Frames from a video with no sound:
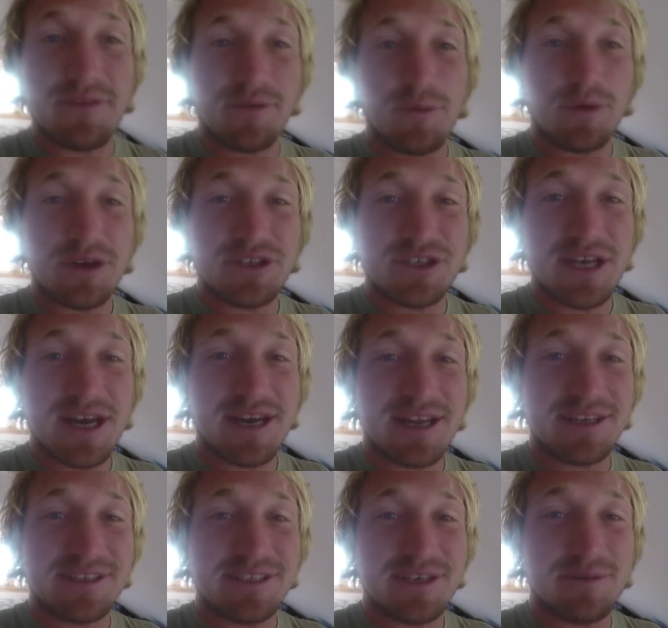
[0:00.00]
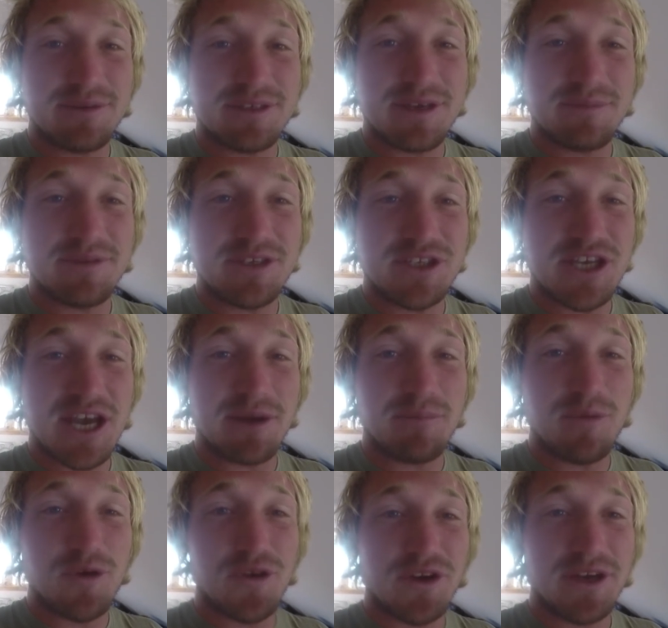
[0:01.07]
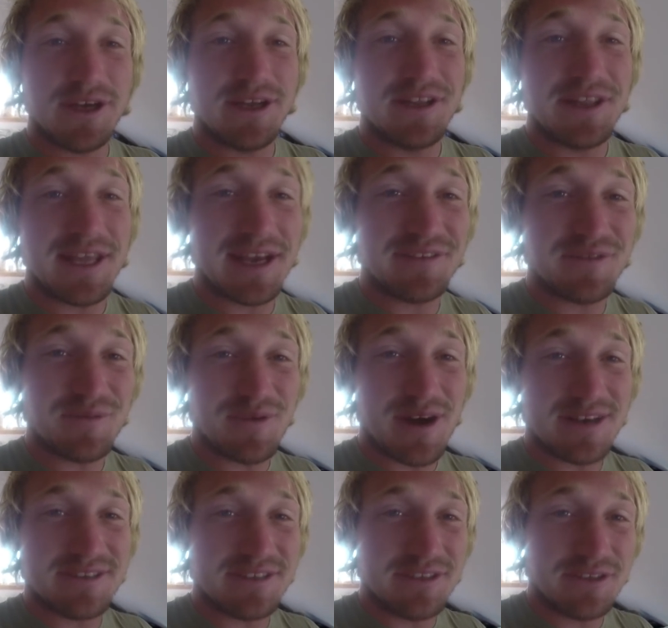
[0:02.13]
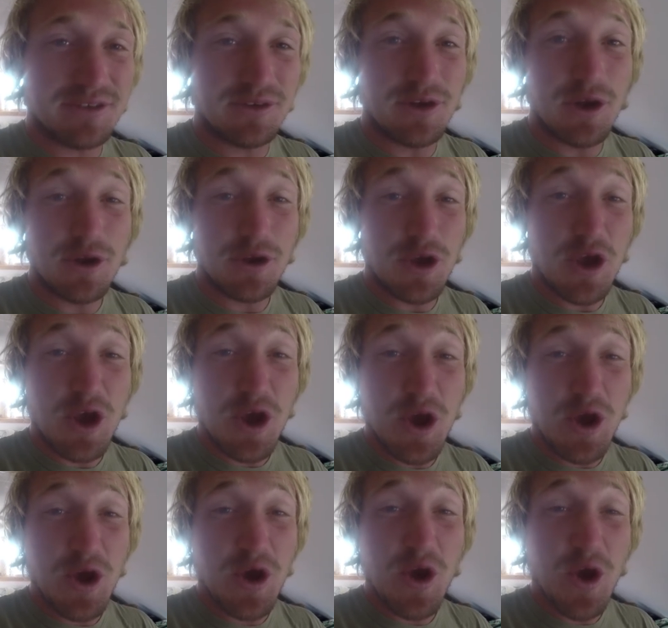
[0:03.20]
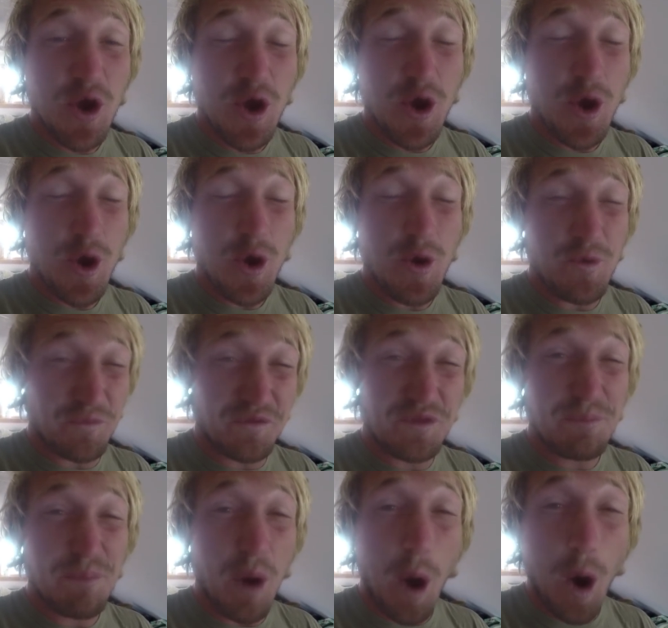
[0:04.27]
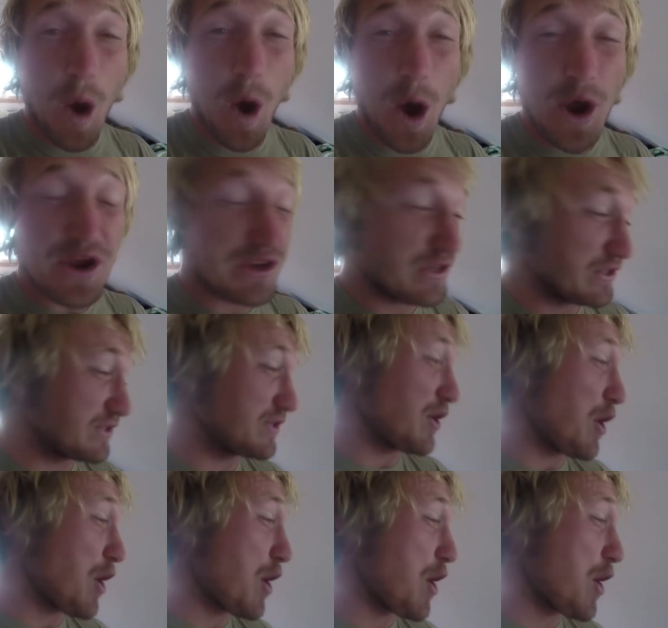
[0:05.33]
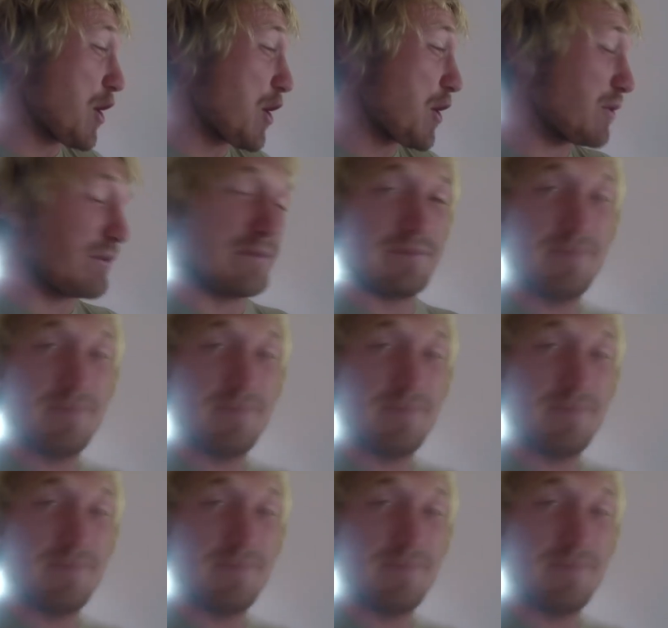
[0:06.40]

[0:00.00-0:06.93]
a quick shout out and say what's up to Jack Moria. Thanks for watching, dude. You for the boys. You.